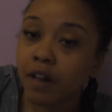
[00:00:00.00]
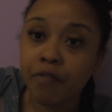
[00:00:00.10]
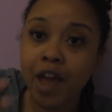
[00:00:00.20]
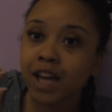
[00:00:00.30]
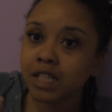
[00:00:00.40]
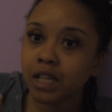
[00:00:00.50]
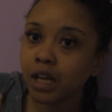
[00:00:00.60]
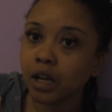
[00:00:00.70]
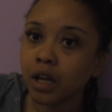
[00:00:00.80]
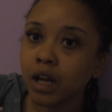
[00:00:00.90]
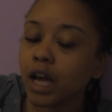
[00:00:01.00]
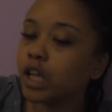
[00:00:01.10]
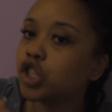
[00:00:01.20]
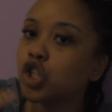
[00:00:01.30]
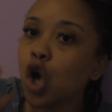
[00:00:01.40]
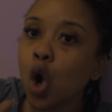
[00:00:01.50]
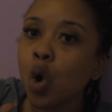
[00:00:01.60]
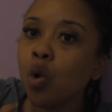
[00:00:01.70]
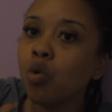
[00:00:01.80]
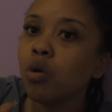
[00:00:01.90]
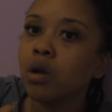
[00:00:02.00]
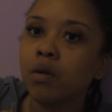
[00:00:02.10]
That's it. It's no,